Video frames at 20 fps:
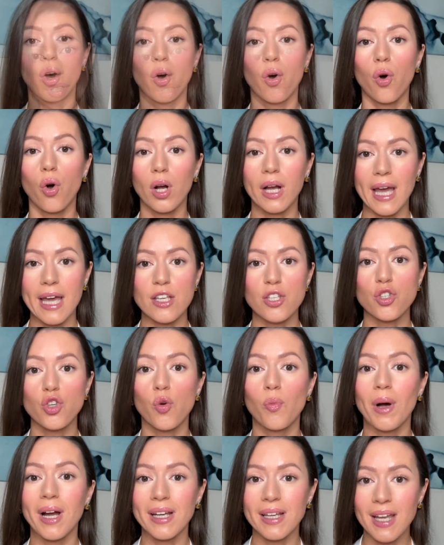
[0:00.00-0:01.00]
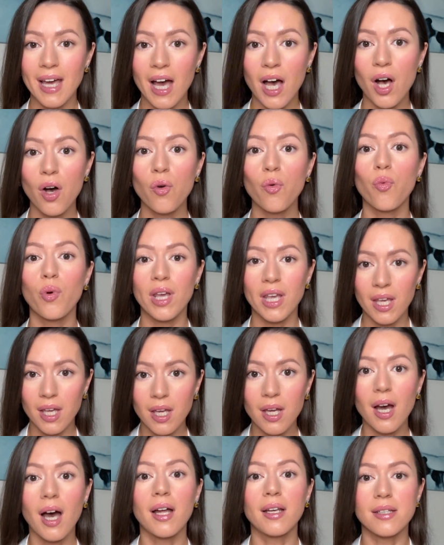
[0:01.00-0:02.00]
Okay, so by now
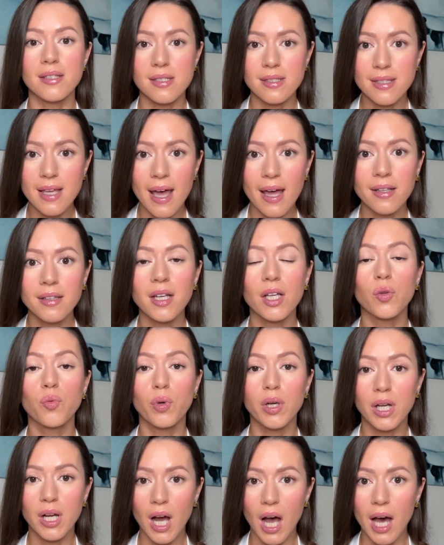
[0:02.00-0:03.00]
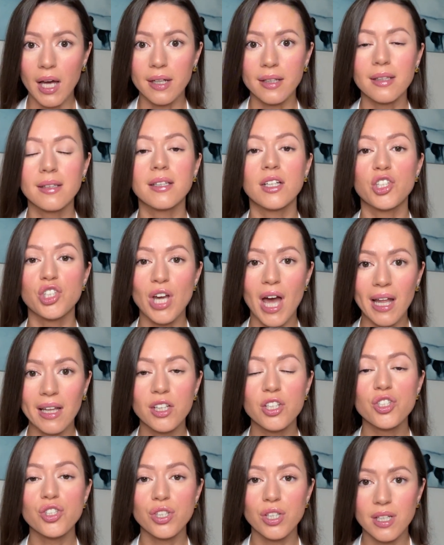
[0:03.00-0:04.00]
we understand and we got it. The
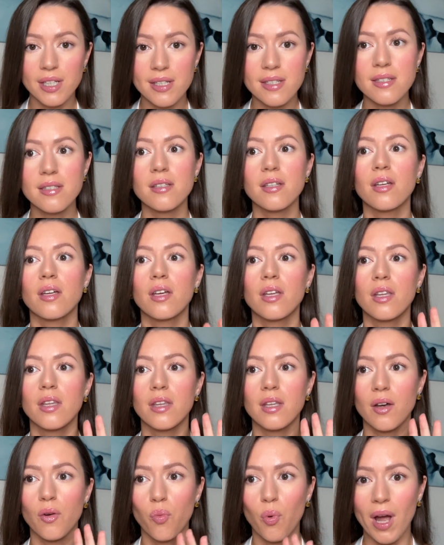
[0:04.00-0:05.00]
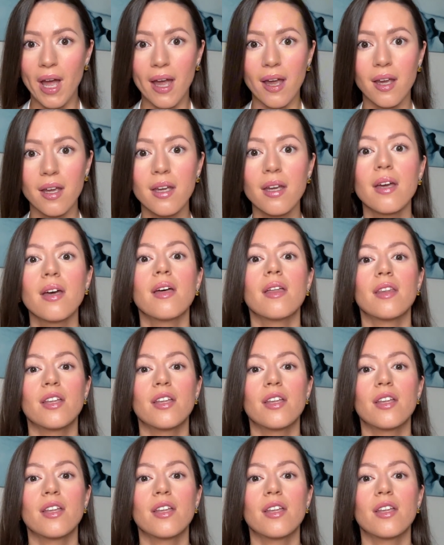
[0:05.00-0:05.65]
challenge is the way.